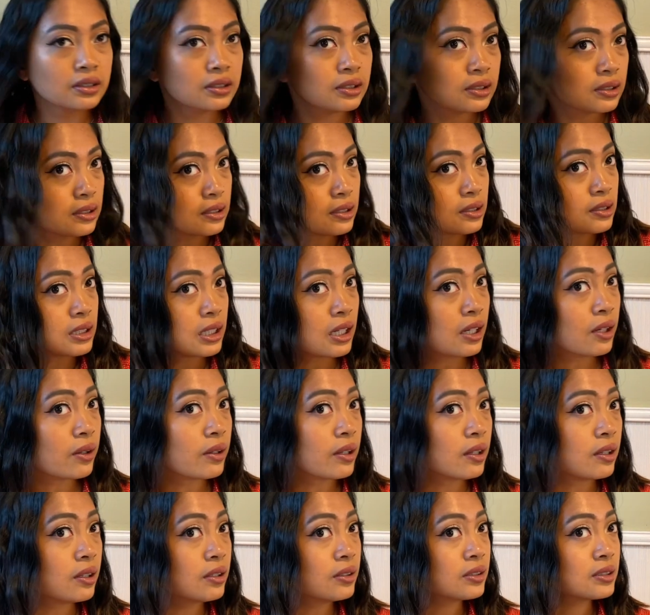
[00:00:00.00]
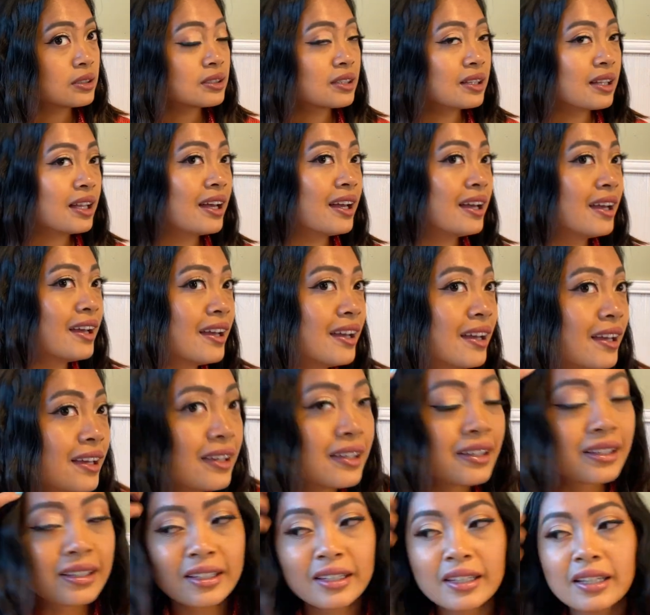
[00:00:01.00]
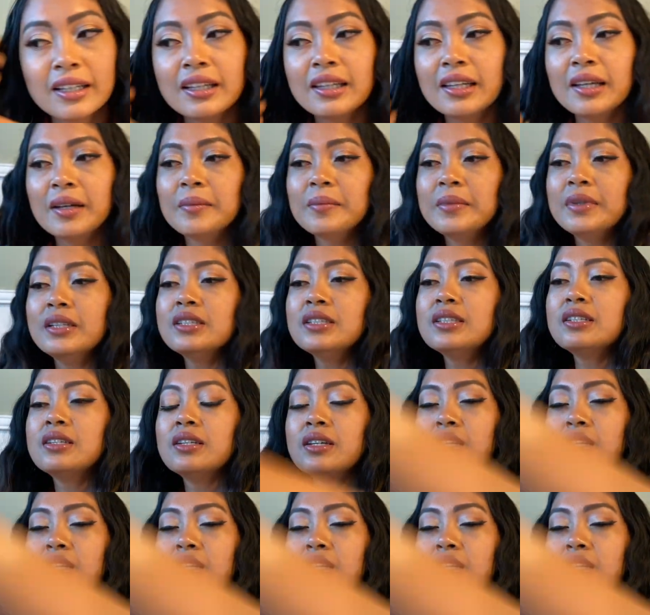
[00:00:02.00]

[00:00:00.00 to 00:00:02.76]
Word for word: this is how it looks like. Let me